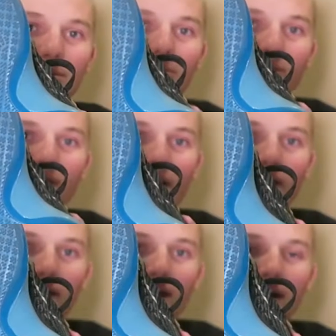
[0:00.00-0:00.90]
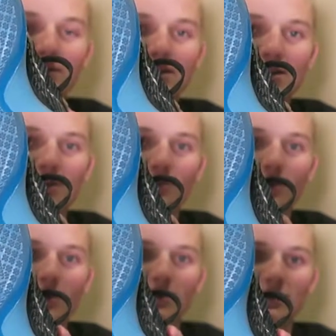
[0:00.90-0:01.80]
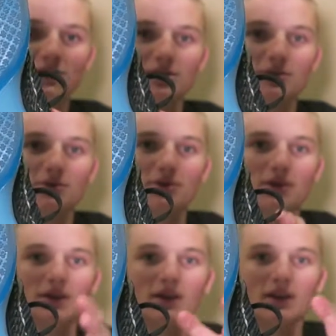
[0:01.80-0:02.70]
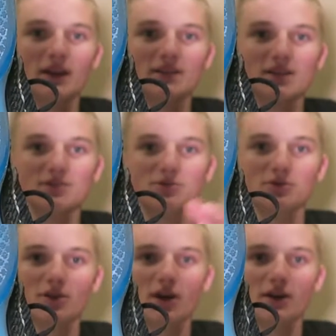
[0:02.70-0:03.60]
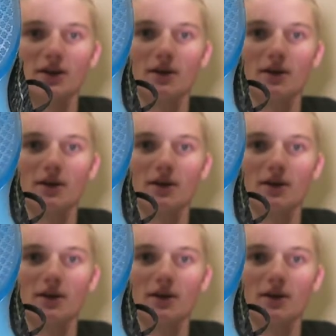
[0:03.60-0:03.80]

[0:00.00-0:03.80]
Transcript: people are like, oh, how's that gonna work? It looks so like dust will clog it